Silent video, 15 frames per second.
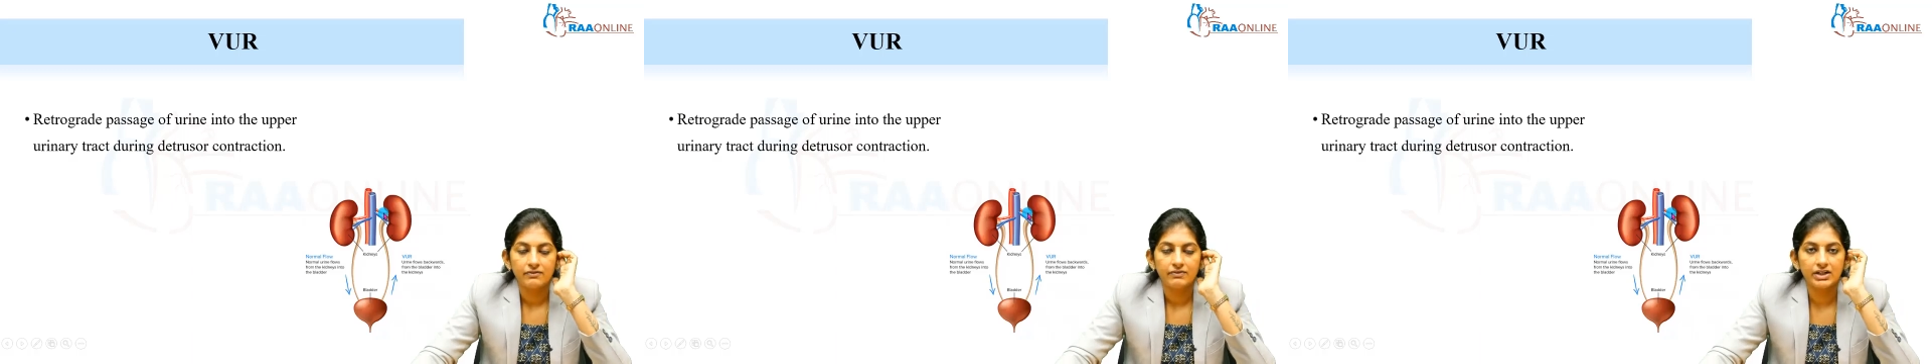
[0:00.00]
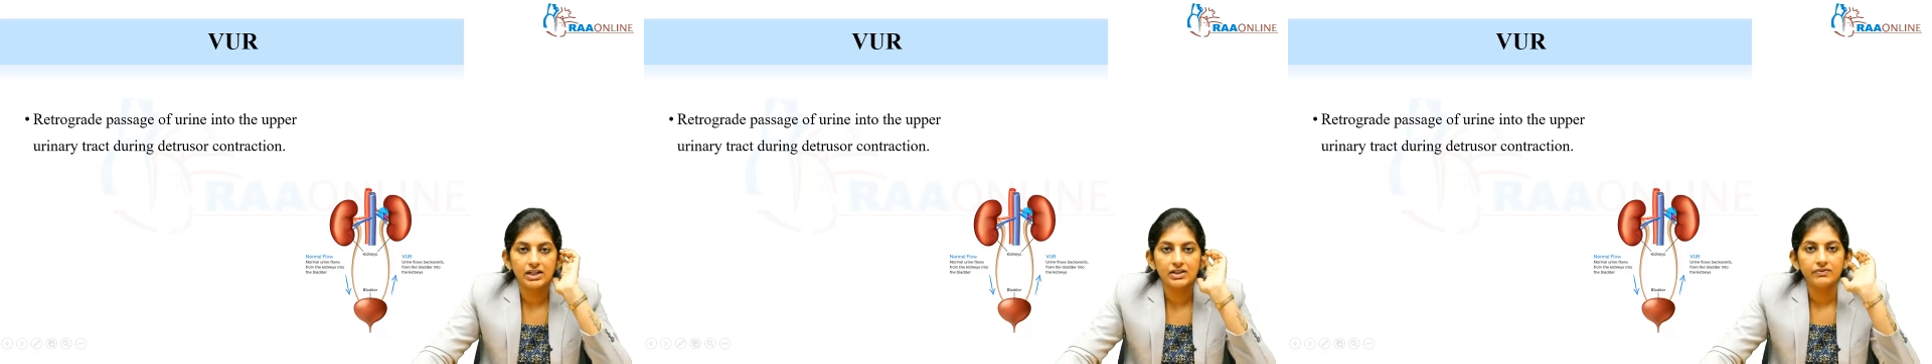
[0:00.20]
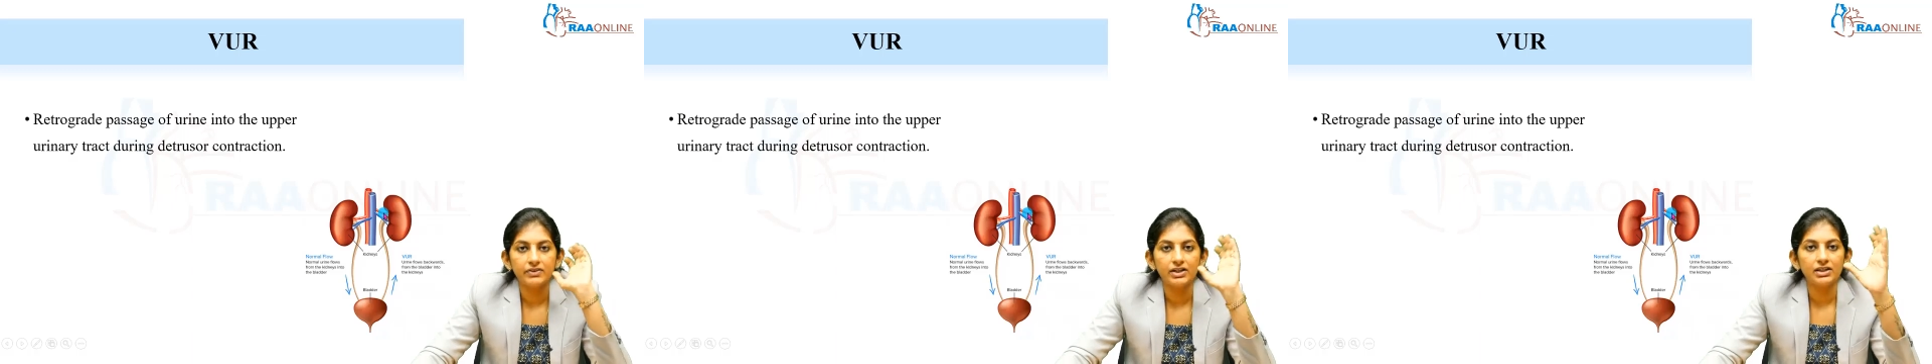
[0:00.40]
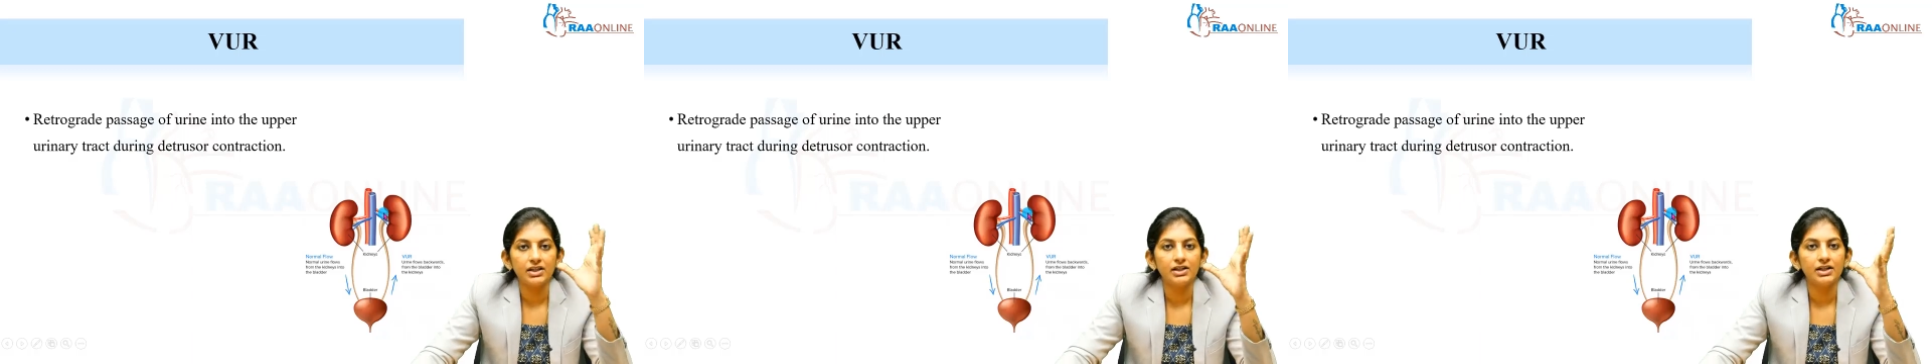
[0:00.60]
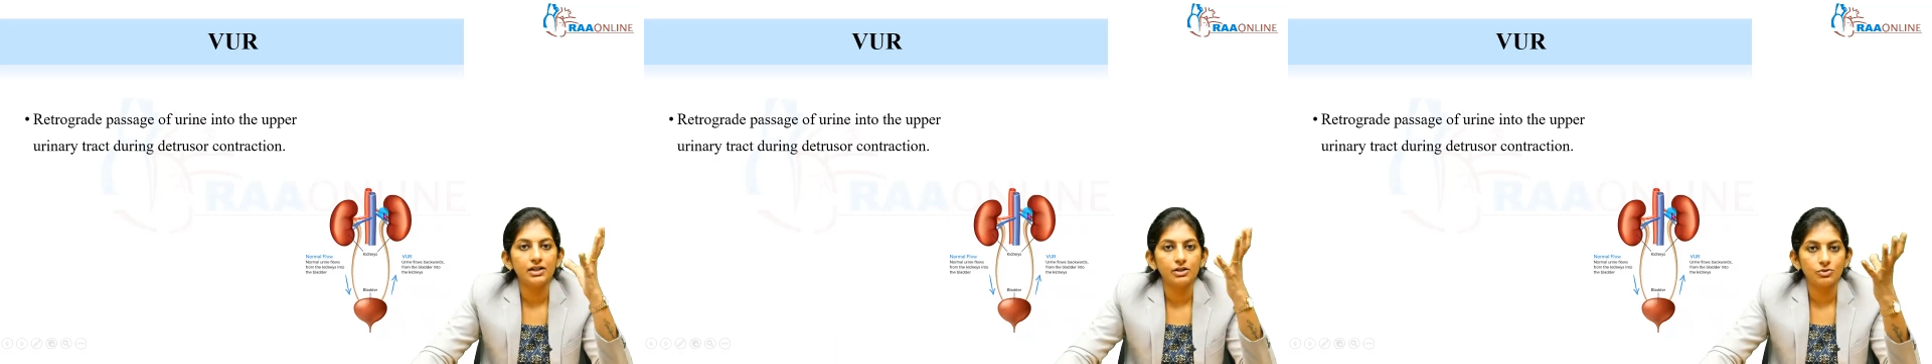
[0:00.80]
whenever
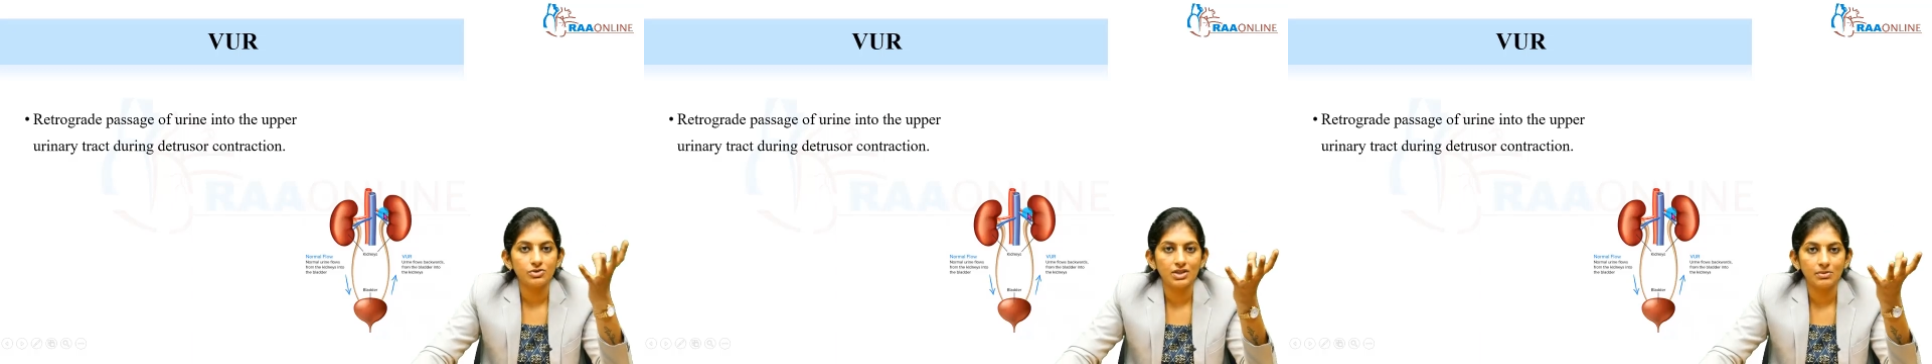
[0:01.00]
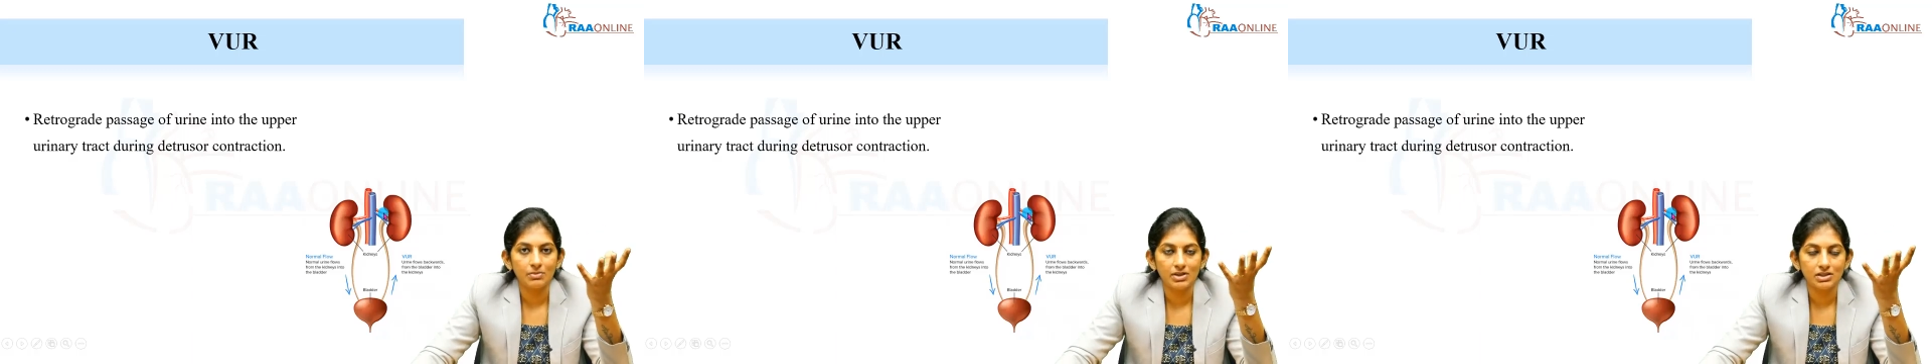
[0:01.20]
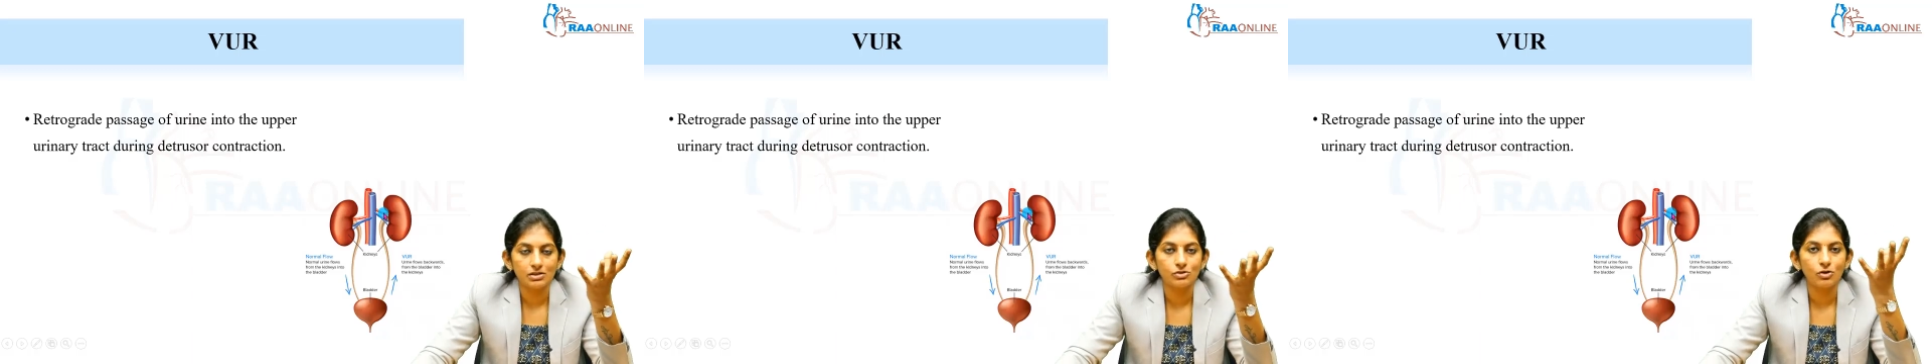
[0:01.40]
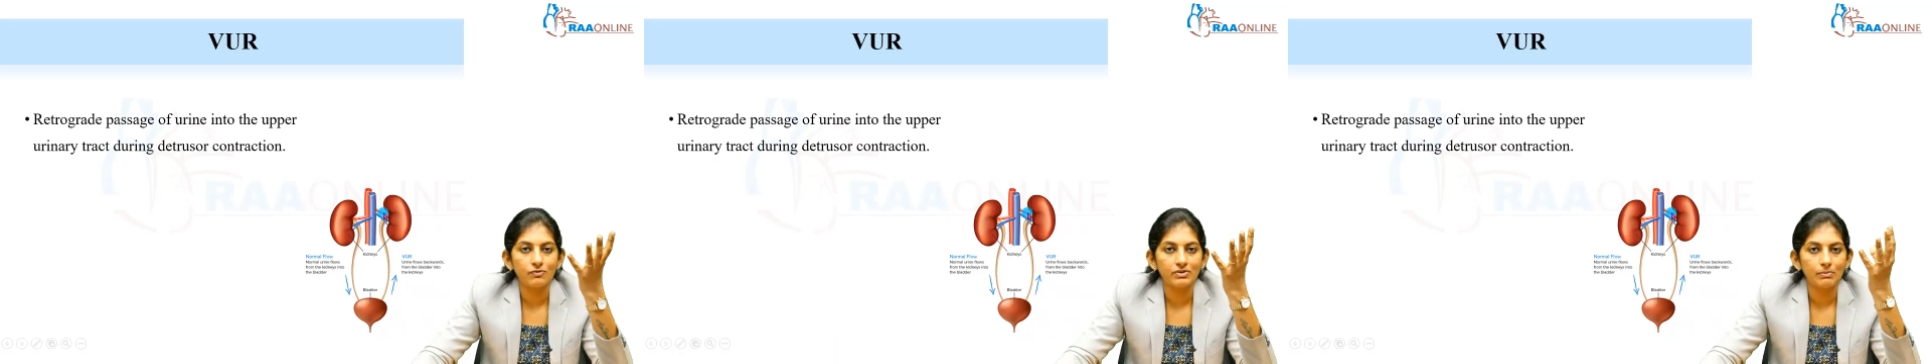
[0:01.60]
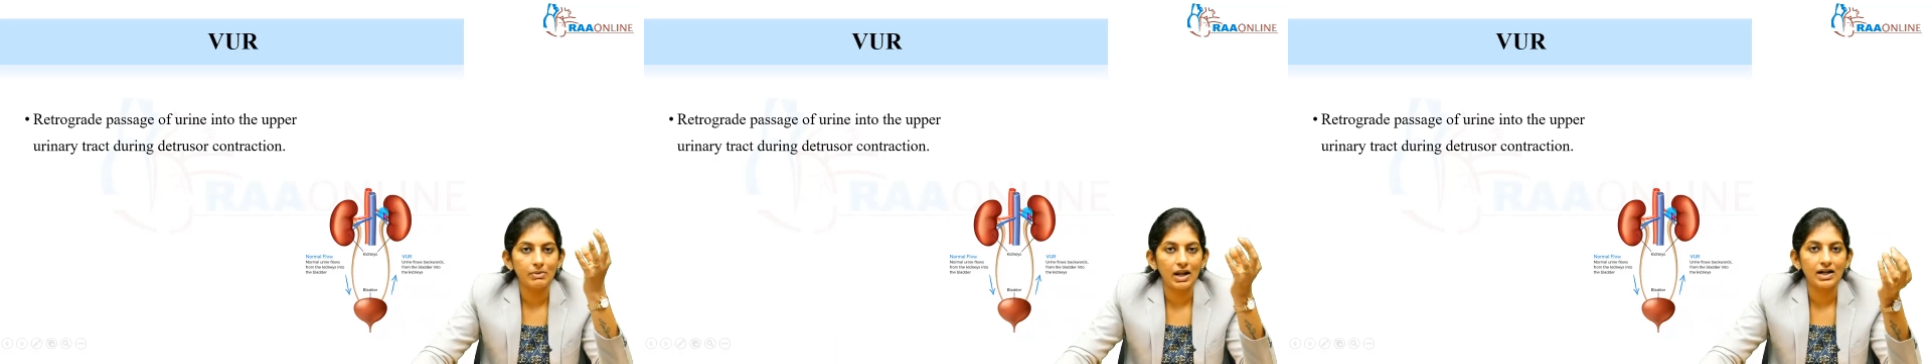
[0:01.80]
the detrusor muscles
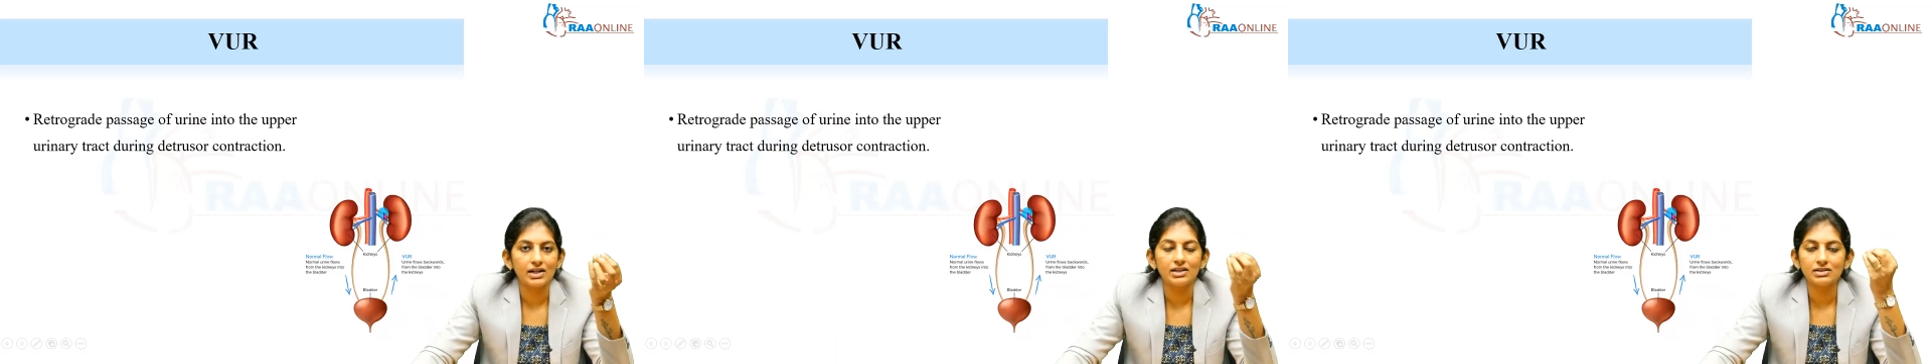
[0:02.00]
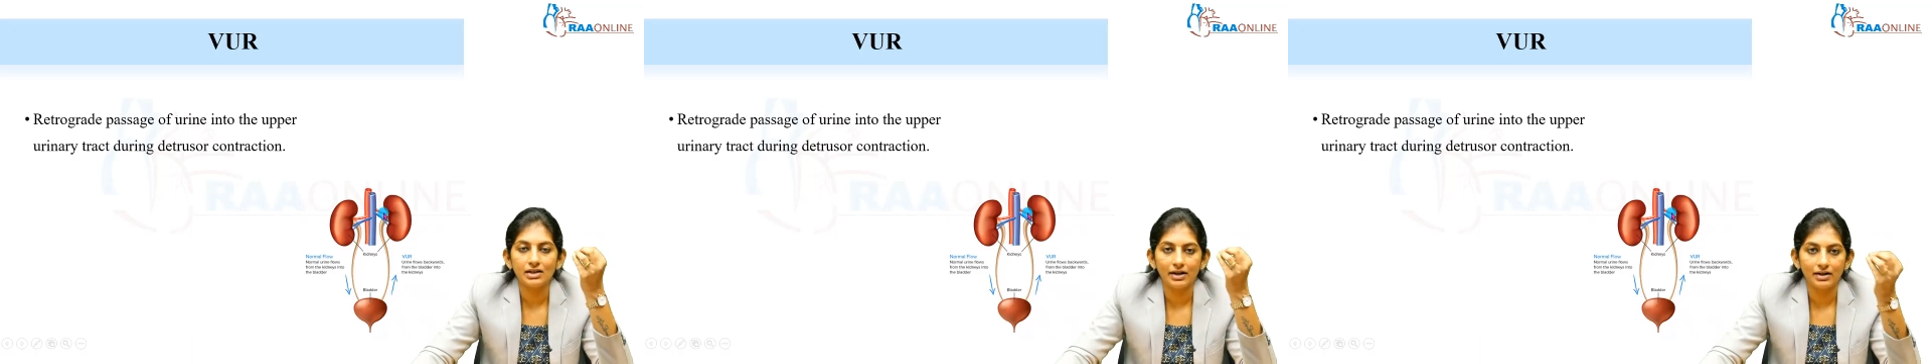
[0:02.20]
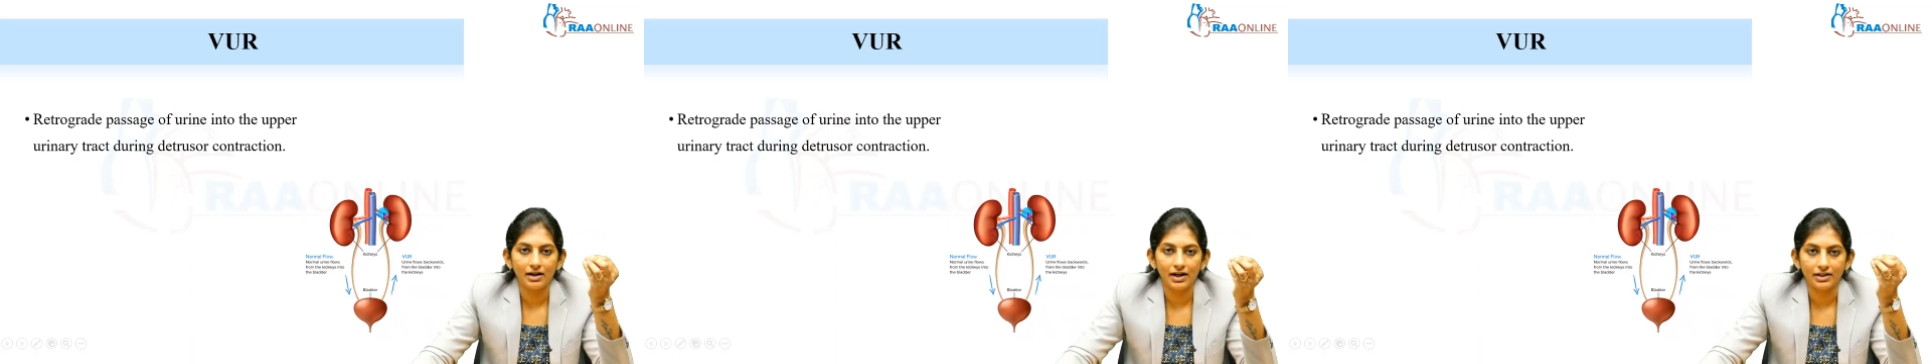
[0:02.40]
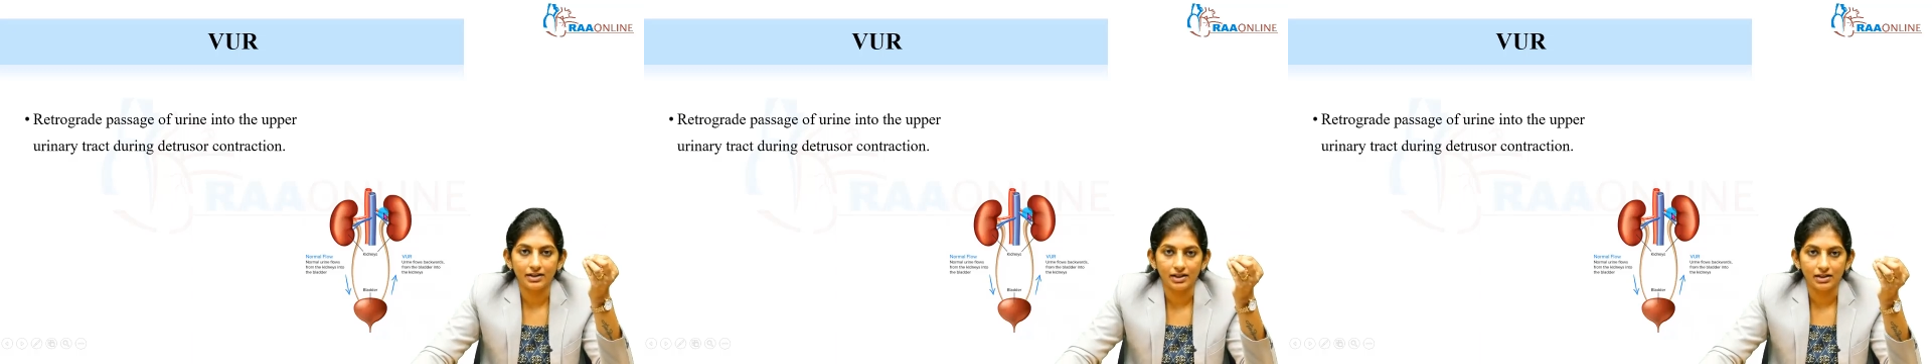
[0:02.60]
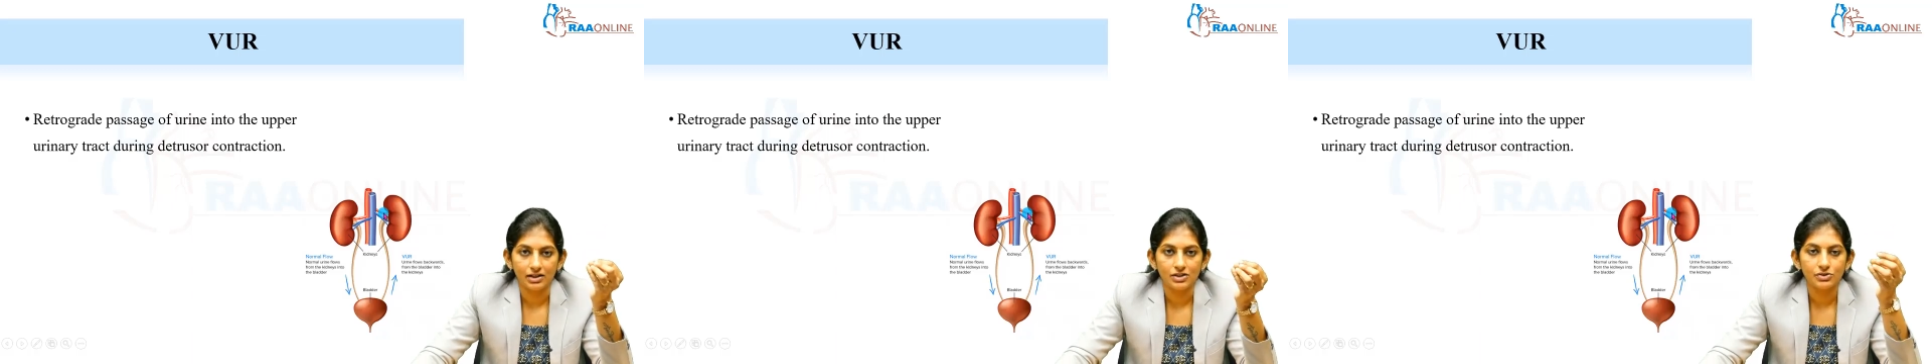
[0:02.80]
of the bladder is contracting.